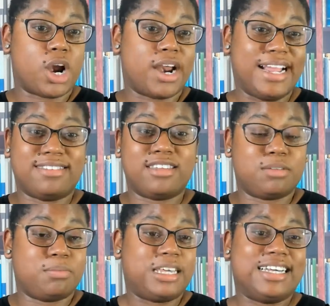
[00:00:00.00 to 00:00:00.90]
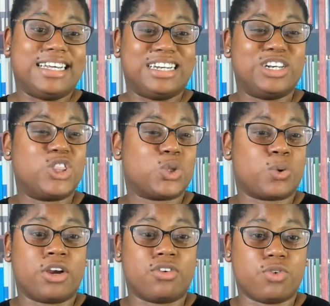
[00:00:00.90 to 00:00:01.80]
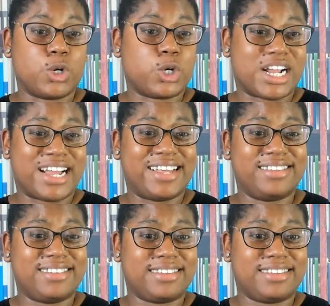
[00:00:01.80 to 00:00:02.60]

it took me a good three or four tries